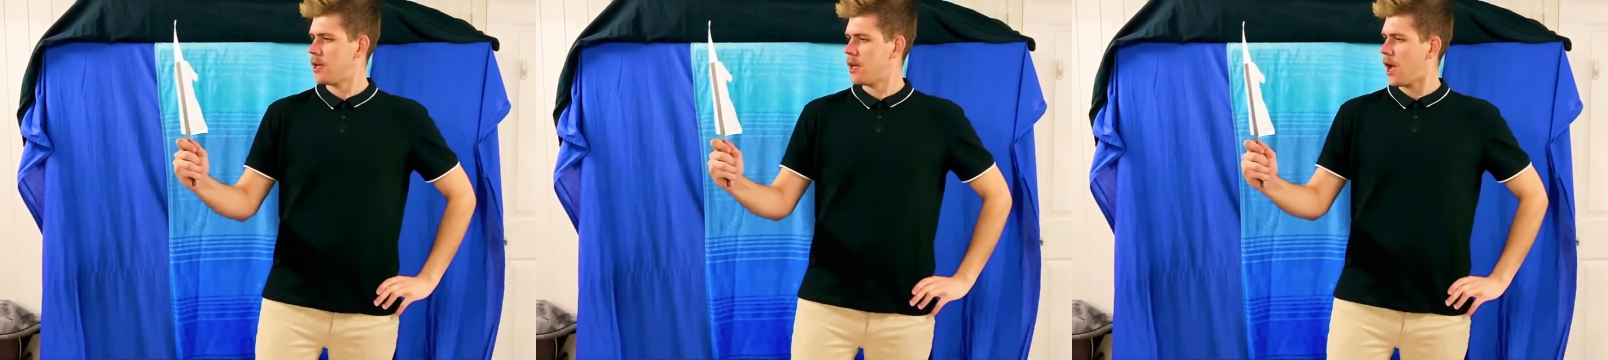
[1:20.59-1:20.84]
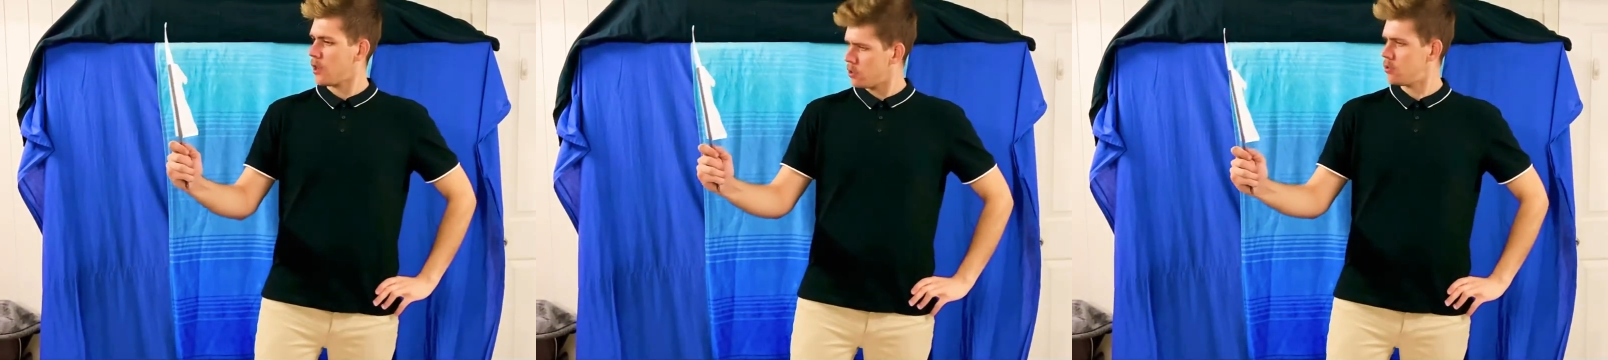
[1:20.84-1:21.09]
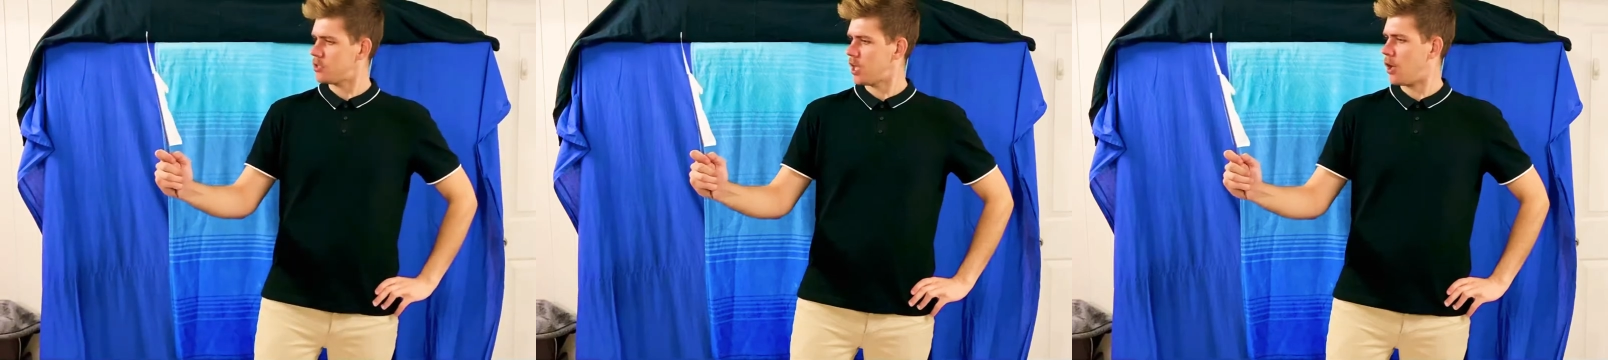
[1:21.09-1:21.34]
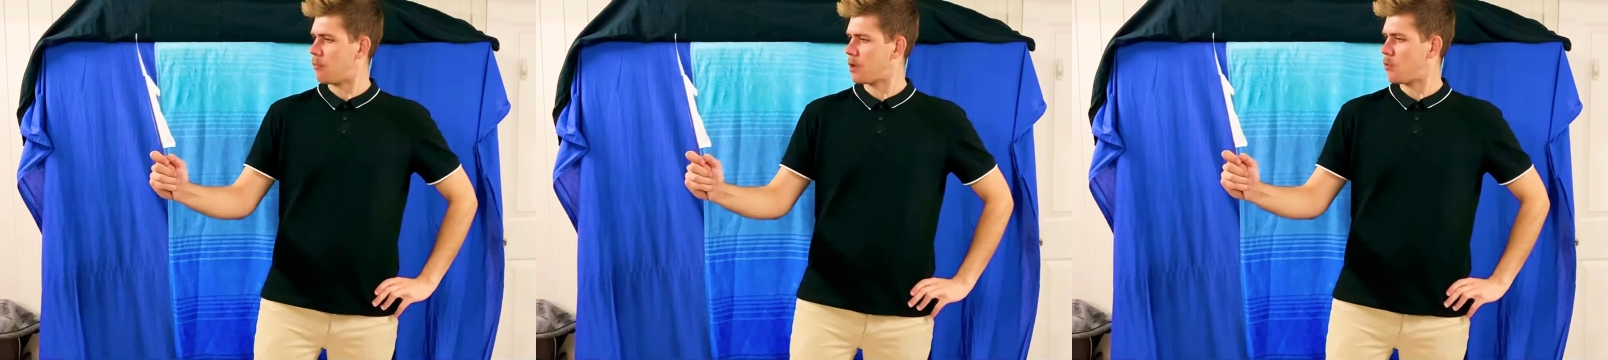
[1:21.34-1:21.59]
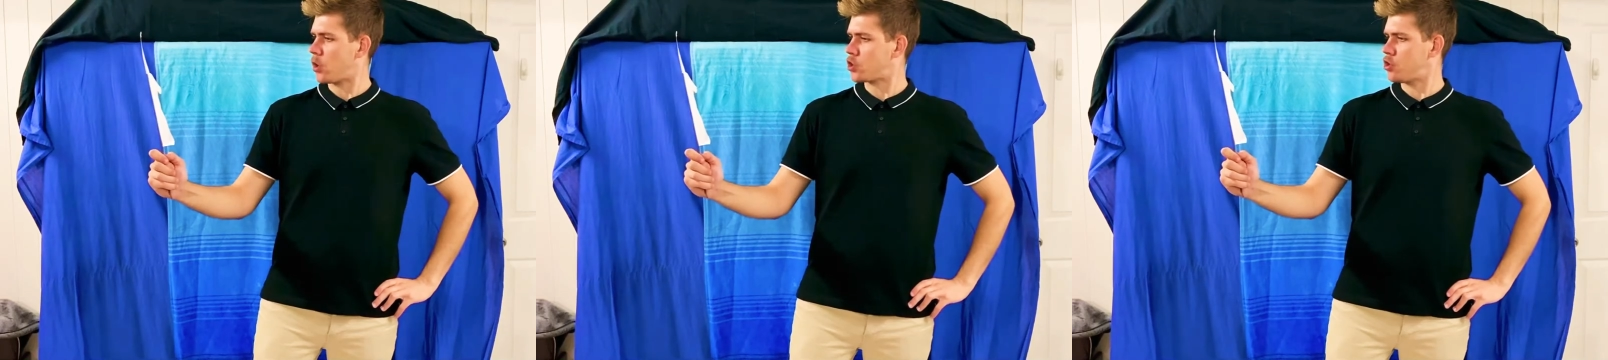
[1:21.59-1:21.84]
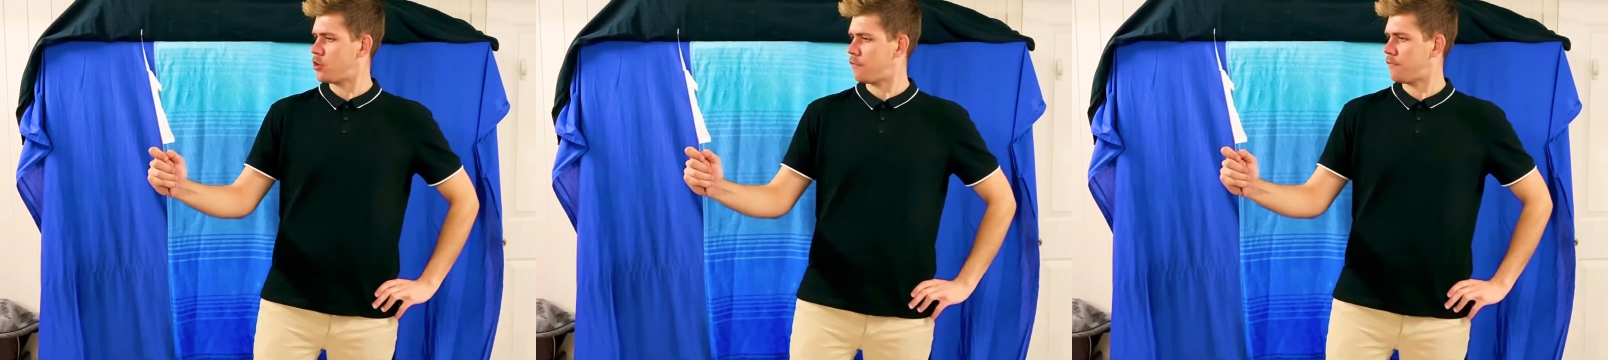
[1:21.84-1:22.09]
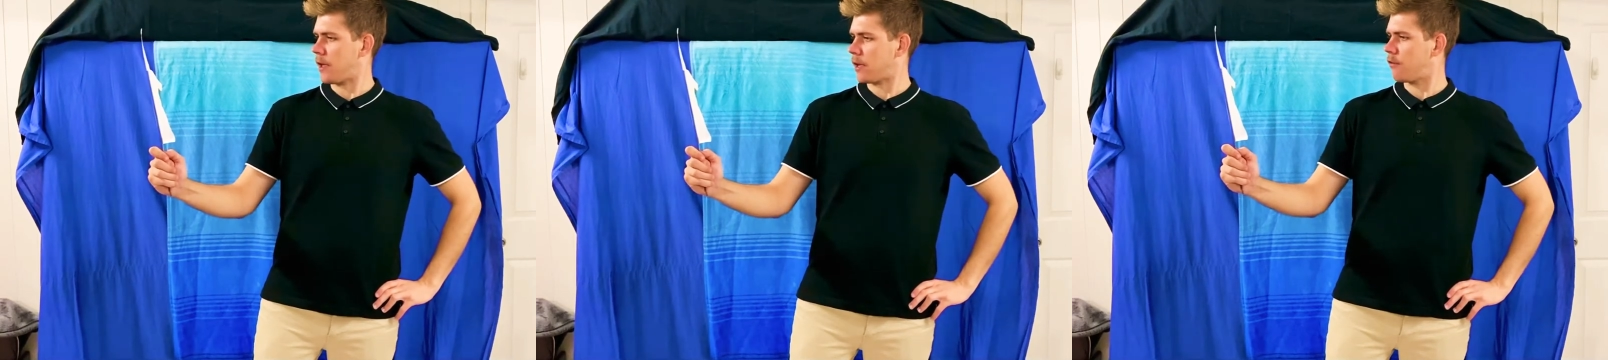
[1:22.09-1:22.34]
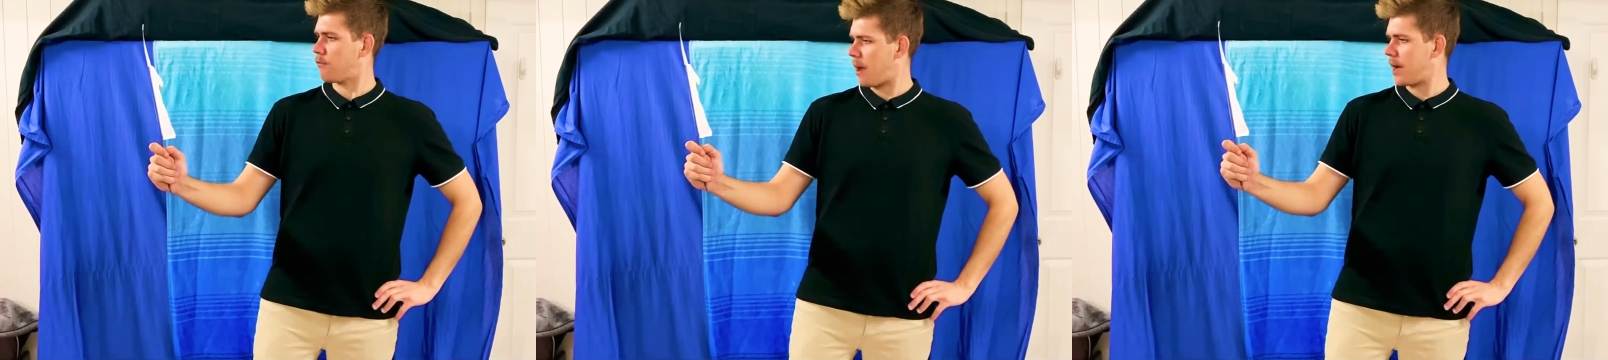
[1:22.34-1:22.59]
and you tell me what you think
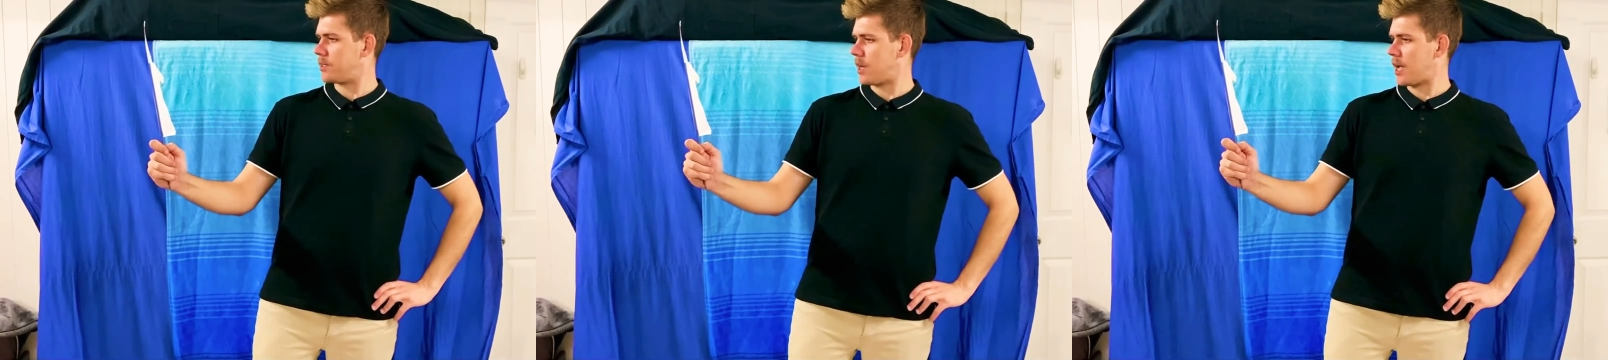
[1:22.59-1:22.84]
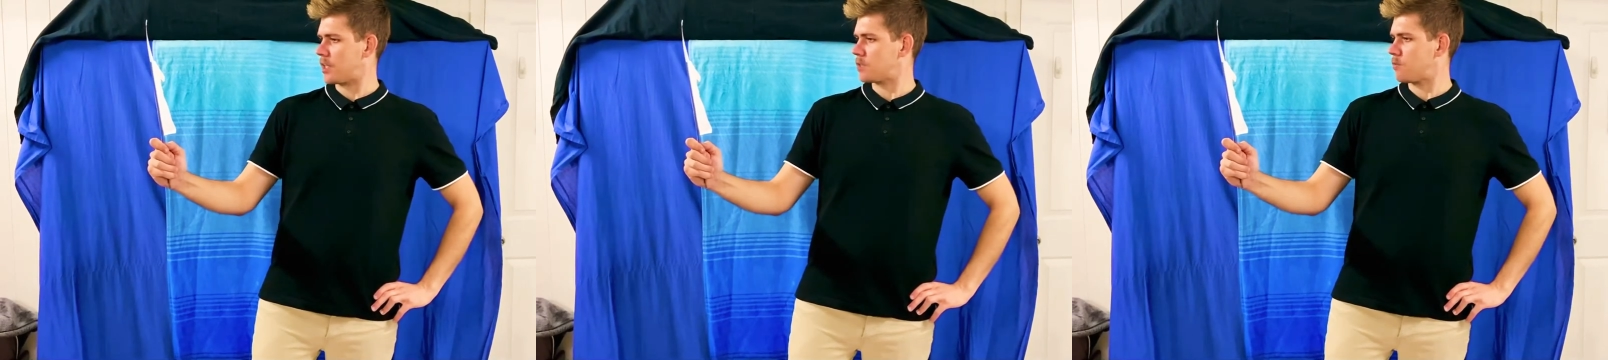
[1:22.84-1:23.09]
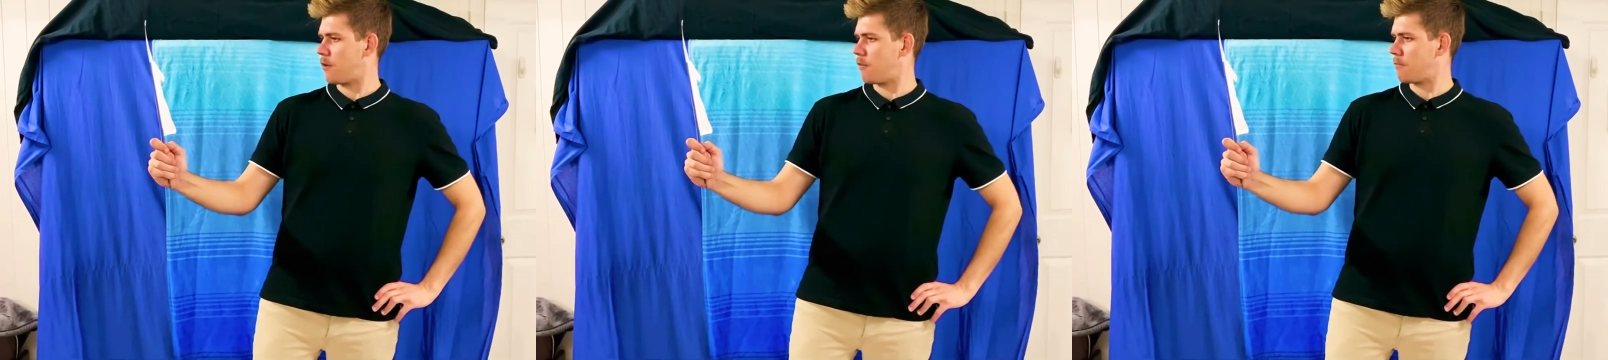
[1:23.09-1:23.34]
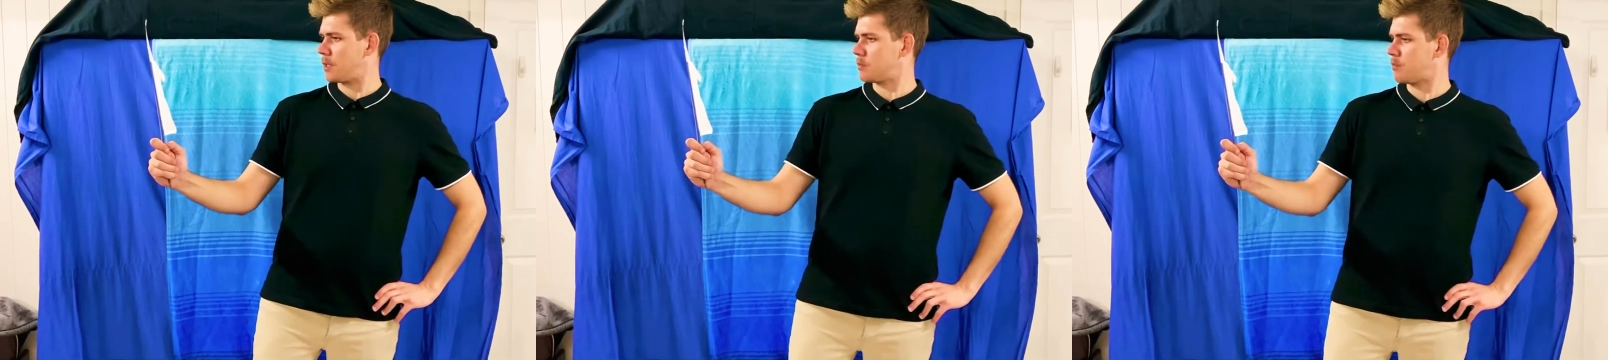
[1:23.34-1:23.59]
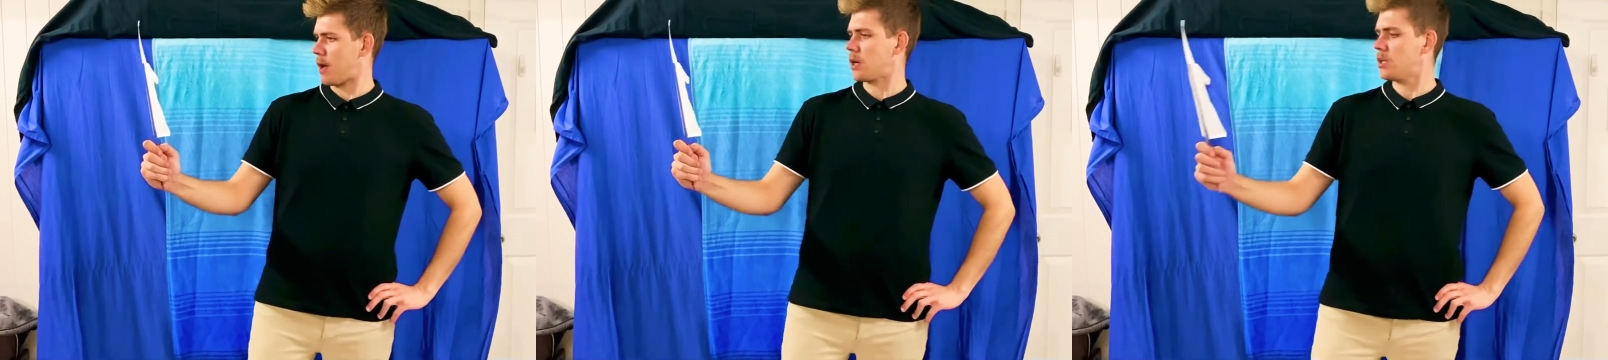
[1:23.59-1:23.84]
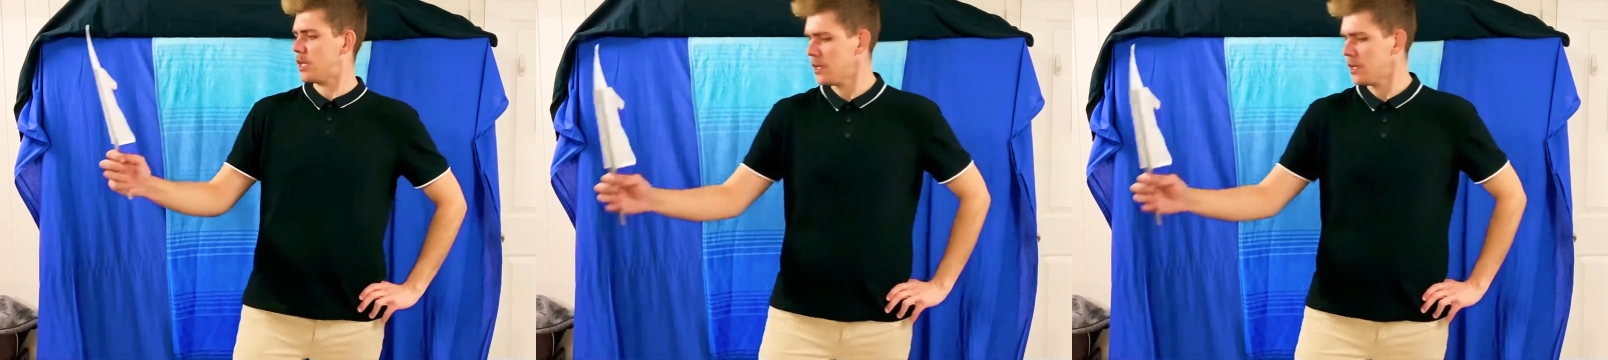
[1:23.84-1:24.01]
of my dance movement, Pugly.